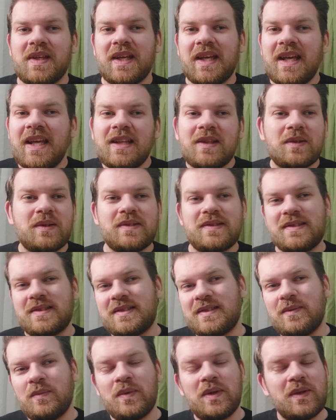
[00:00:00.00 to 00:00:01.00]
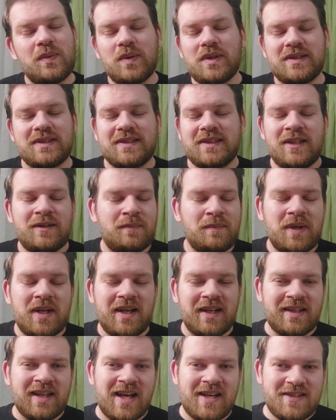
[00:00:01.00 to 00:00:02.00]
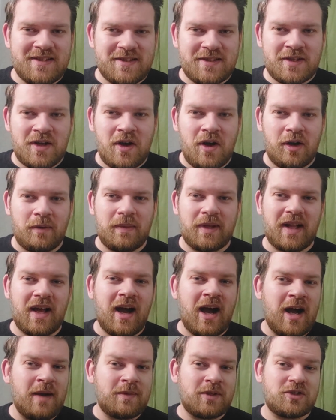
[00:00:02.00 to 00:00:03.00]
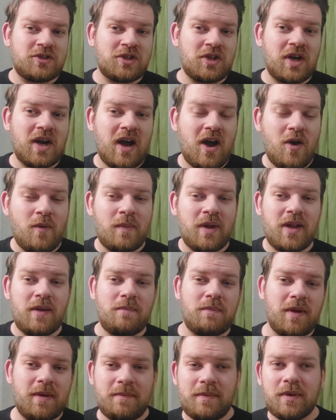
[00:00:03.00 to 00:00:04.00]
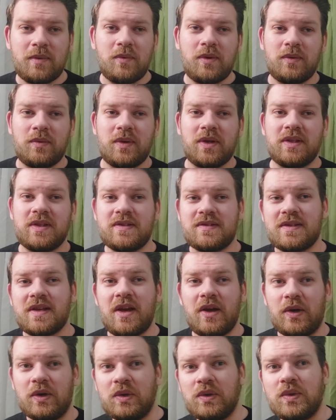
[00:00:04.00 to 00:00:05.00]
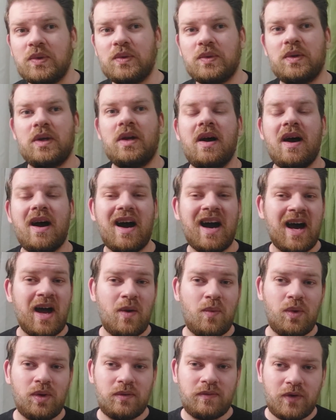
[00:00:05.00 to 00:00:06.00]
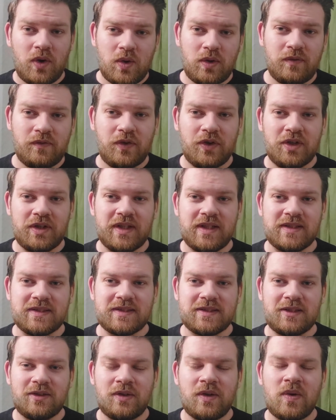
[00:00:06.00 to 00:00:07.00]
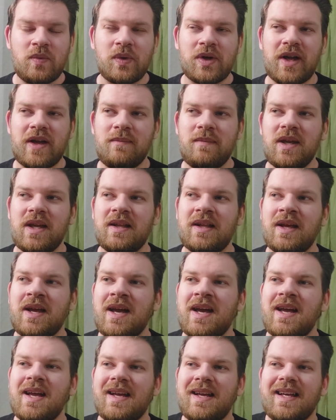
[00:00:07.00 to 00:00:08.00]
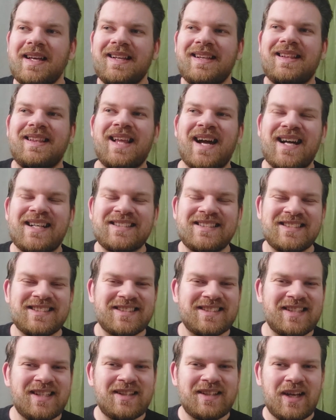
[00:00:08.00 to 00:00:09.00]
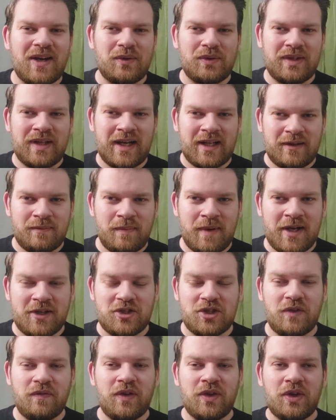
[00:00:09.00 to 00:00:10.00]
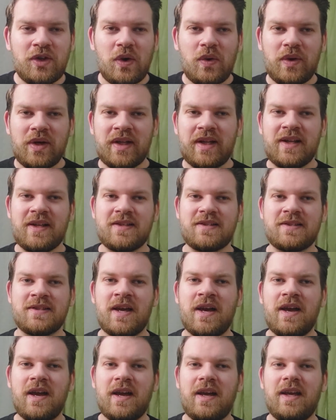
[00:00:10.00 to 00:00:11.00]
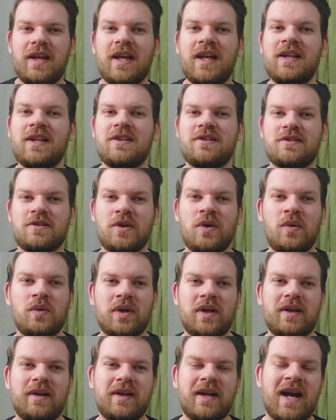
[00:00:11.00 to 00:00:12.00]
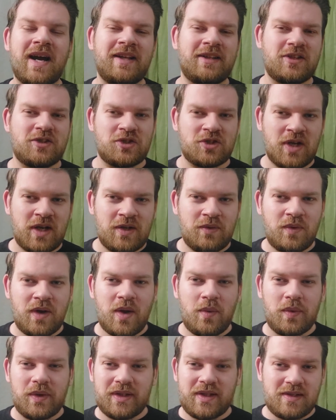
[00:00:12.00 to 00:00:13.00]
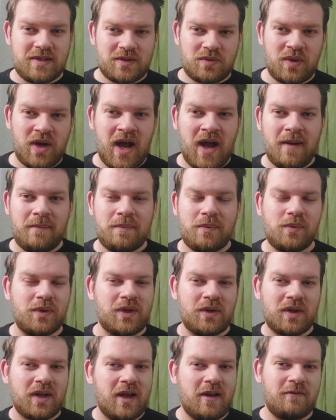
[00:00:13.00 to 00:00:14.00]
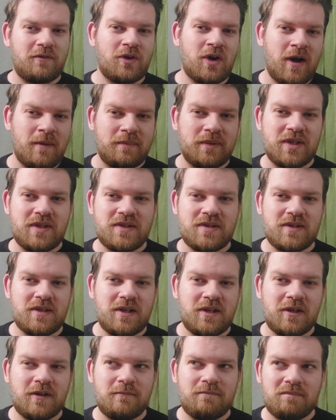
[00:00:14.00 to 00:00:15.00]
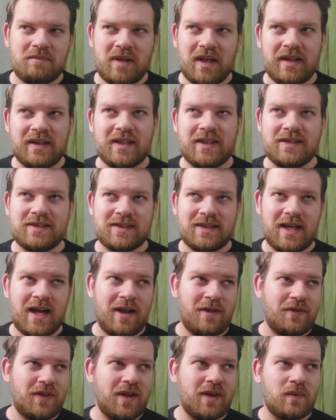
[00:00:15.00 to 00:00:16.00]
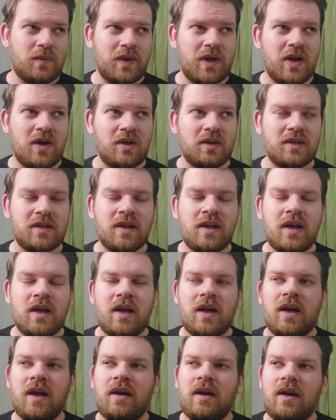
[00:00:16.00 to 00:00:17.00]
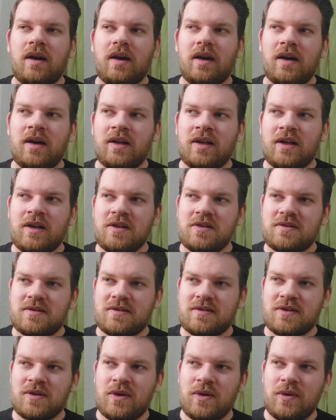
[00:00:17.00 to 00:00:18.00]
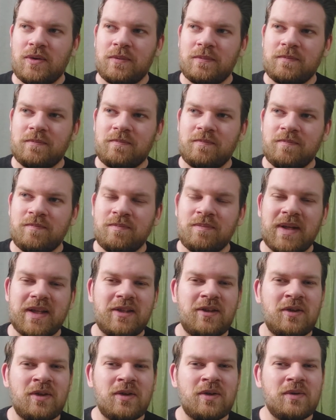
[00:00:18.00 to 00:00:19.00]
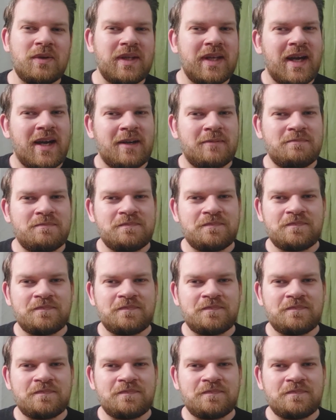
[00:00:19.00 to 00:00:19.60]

it will still be a nice song, but I'm not sure how many people will really say, ooh, I will vote for this, you know what I mean? It doesn't stand out that much, even though it is in its own kind of genre with this rap. We don't have rap this year, at least I think we don't. But yeah,